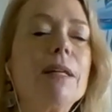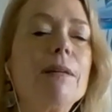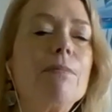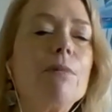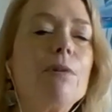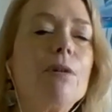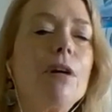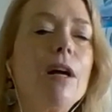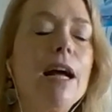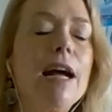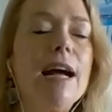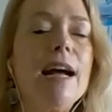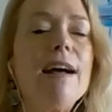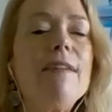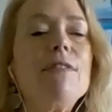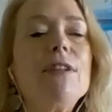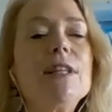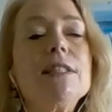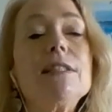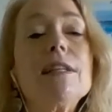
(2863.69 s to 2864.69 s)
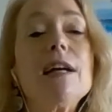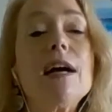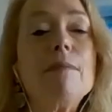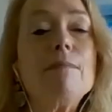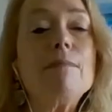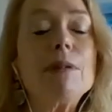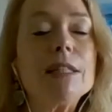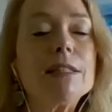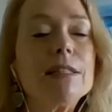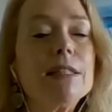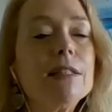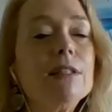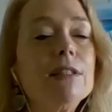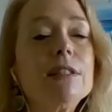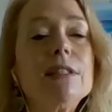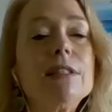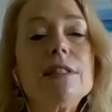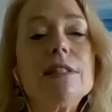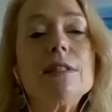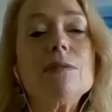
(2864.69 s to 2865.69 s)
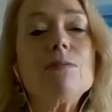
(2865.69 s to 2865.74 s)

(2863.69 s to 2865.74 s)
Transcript: people have these complex illnesses.